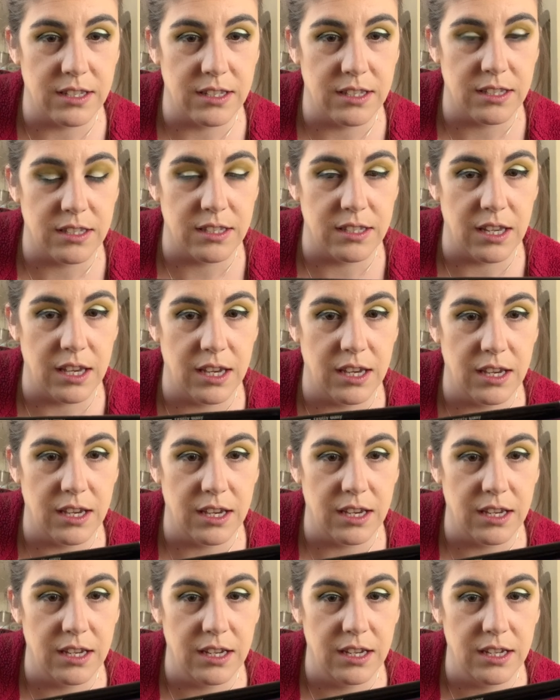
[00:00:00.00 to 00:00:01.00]
can see
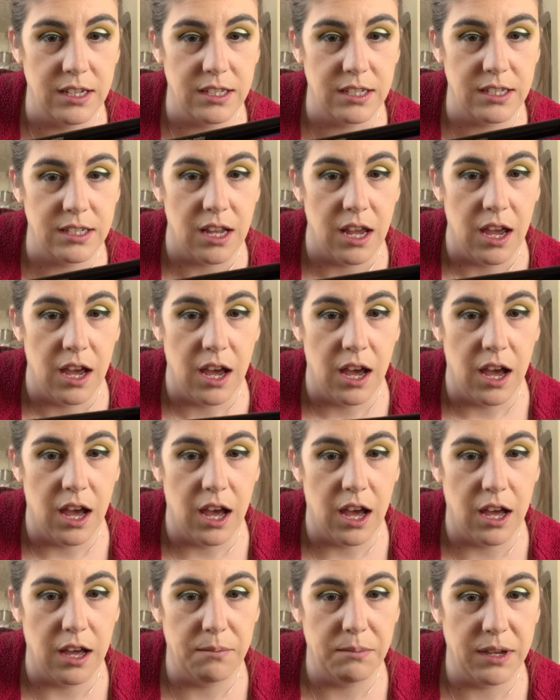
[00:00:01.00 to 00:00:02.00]
it.
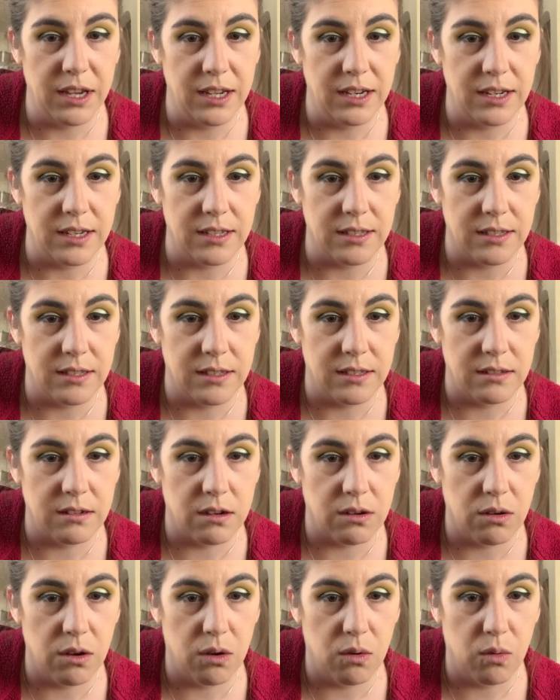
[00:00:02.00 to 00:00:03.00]
It is
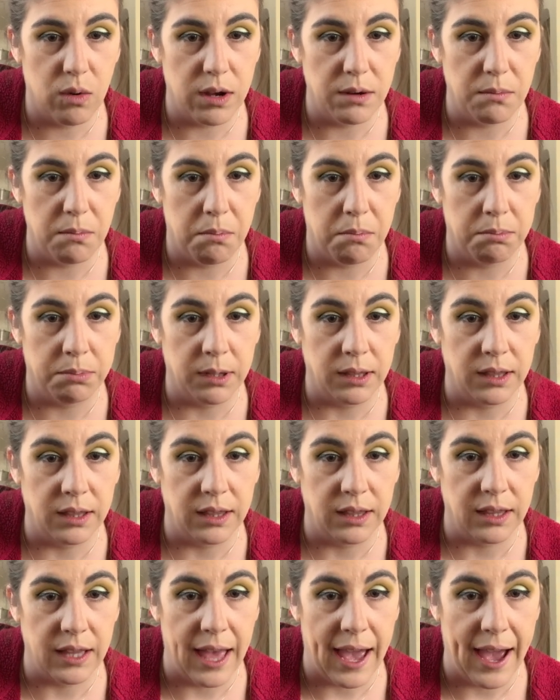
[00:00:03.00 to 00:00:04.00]
01
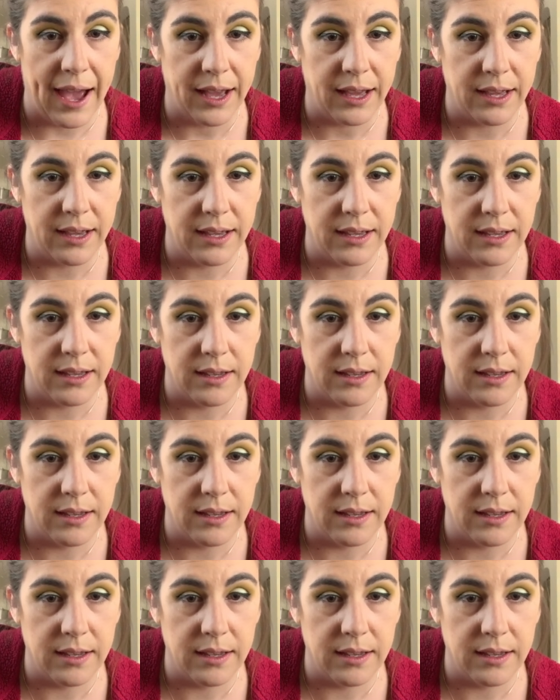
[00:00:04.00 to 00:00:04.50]
Black.